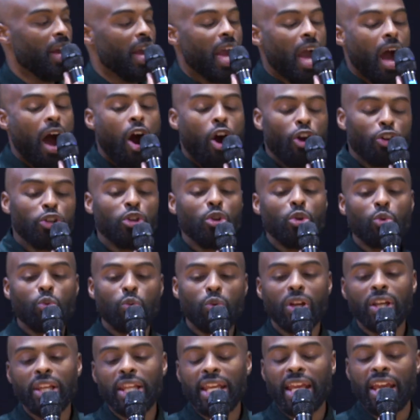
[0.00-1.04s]
Are you
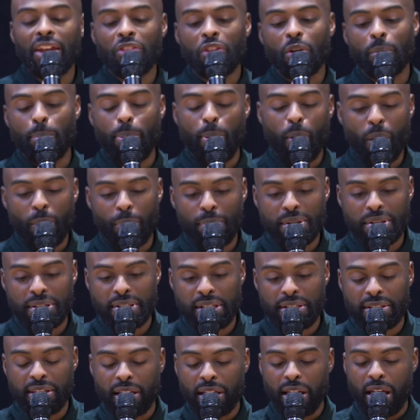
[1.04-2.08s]
really in the
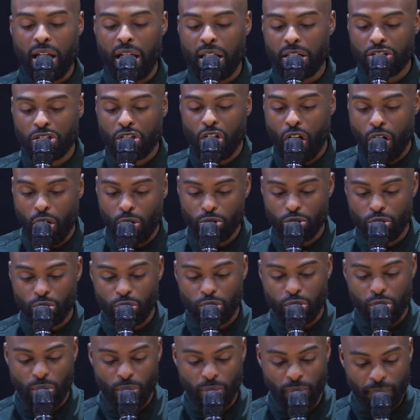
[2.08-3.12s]
purposes that God has called you
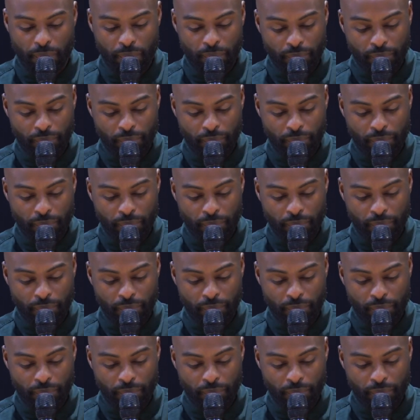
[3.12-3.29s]
to?